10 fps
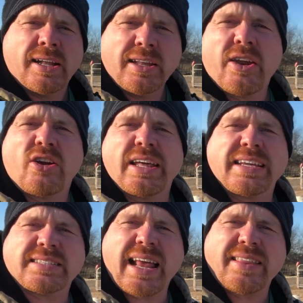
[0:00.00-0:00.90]

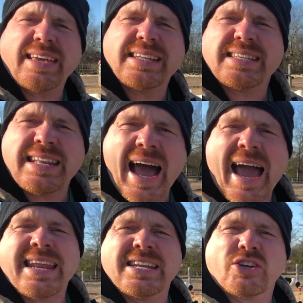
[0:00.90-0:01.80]
Literally, I think it's
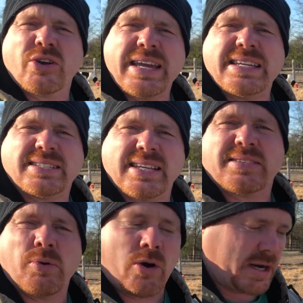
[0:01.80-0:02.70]
9 degrees
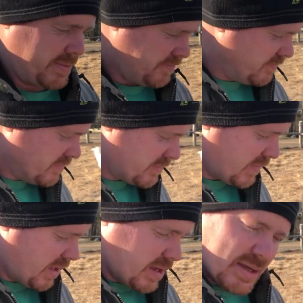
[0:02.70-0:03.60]
this morning.
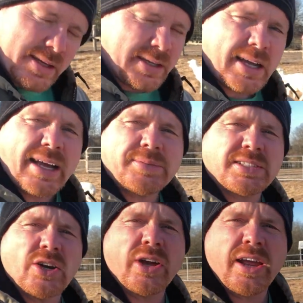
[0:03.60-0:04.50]
I'm
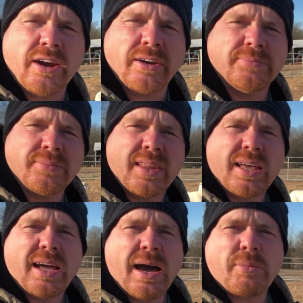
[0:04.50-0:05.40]
still here.
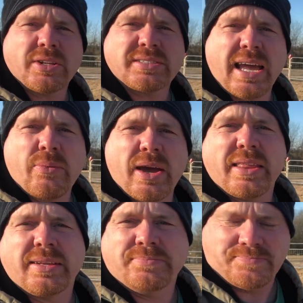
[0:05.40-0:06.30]
I'm going to stay
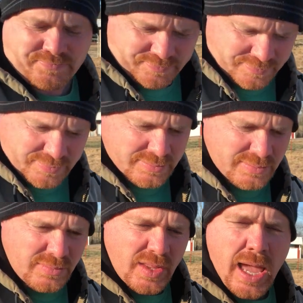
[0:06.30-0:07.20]
with it.
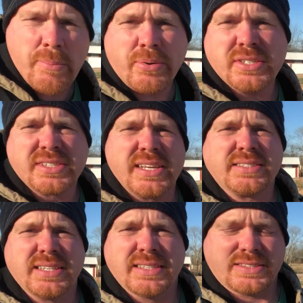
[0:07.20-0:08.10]
I'm
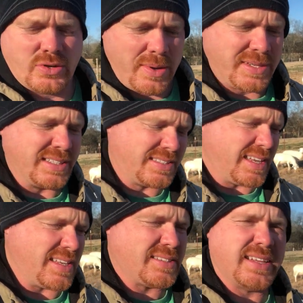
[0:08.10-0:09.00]
persistent. So I'm
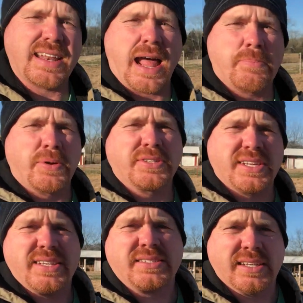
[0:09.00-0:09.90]
consistent. I'm
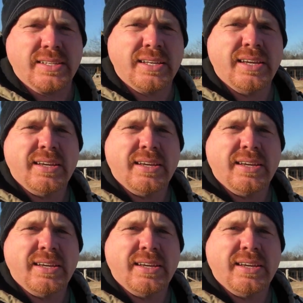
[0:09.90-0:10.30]
persistent.